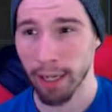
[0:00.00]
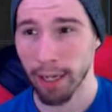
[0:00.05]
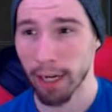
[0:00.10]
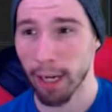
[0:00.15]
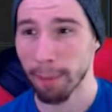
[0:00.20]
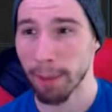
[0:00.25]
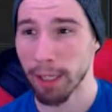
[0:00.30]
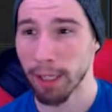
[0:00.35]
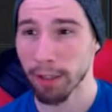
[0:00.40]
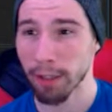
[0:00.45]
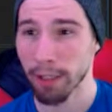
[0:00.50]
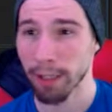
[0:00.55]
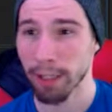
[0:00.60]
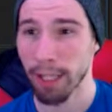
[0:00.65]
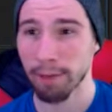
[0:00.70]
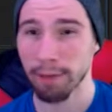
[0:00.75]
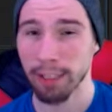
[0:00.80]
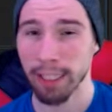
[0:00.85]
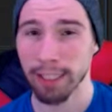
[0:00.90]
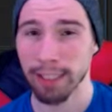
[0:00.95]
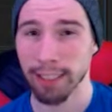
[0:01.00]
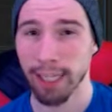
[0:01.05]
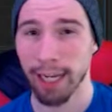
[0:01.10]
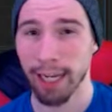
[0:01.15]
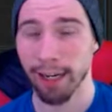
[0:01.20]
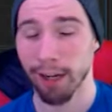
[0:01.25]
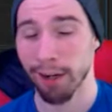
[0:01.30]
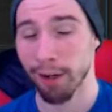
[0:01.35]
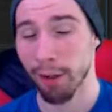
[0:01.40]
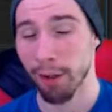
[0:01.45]
and up here in the left-hand
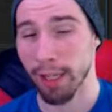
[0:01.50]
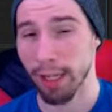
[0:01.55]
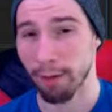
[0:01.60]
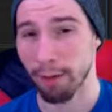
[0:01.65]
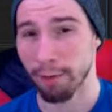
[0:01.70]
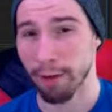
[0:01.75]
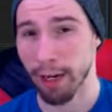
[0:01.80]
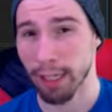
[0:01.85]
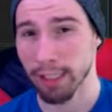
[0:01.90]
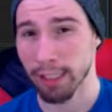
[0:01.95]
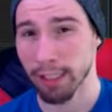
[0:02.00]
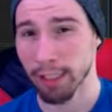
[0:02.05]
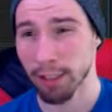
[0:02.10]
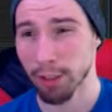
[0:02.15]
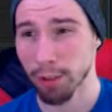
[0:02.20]
side under the effect